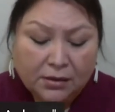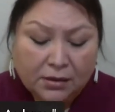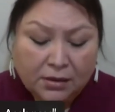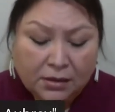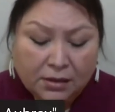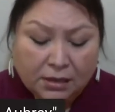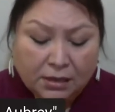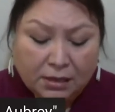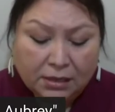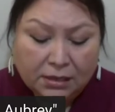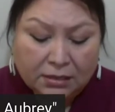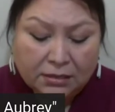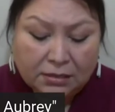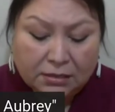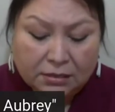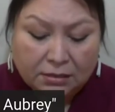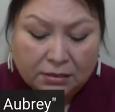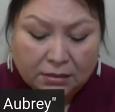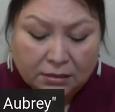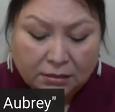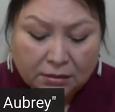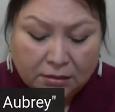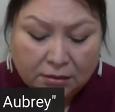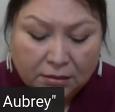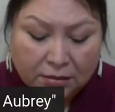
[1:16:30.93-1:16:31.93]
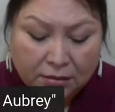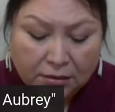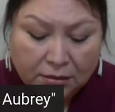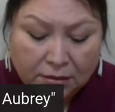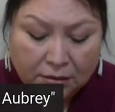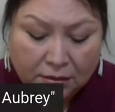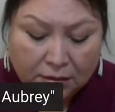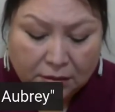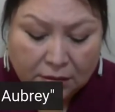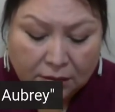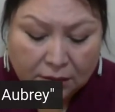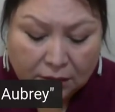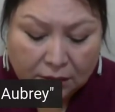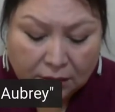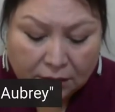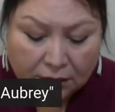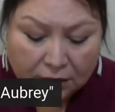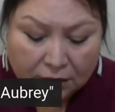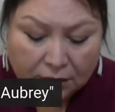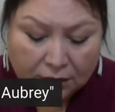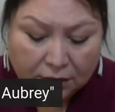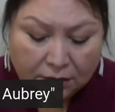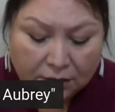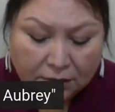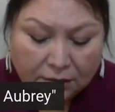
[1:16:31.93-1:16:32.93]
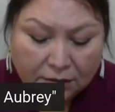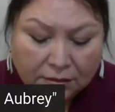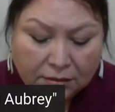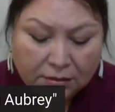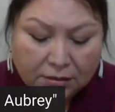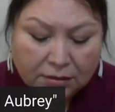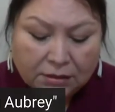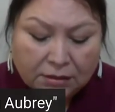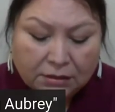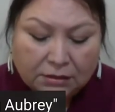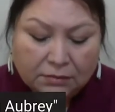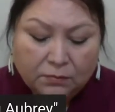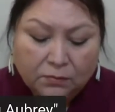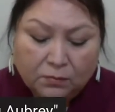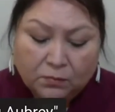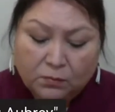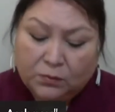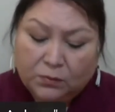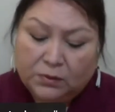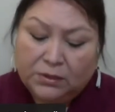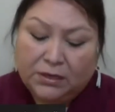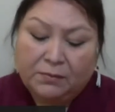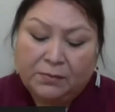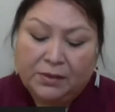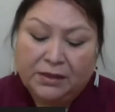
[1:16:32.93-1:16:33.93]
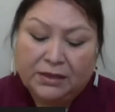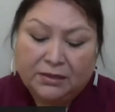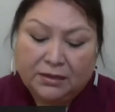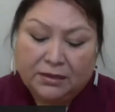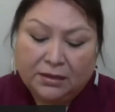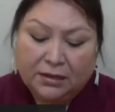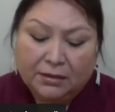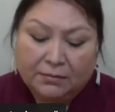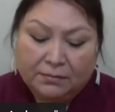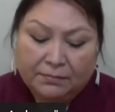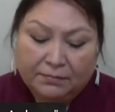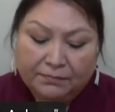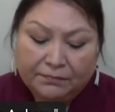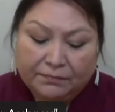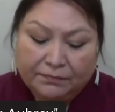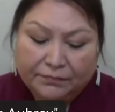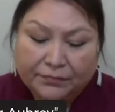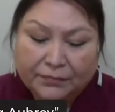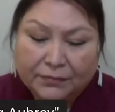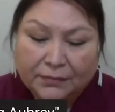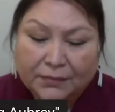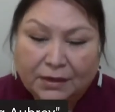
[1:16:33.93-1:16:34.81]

And when I wake up,